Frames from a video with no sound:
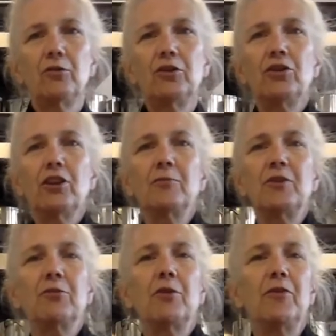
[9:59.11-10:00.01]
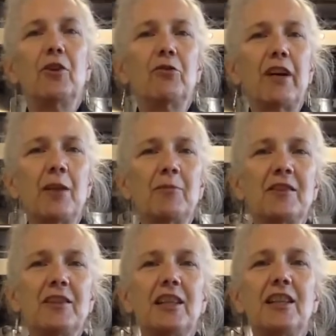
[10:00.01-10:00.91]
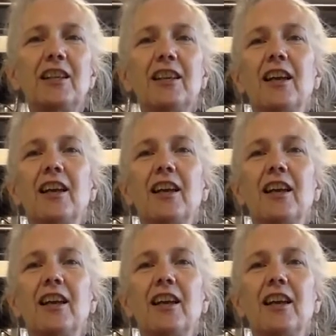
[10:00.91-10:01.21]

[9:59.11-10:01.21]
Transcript: which comes from the rapeseed.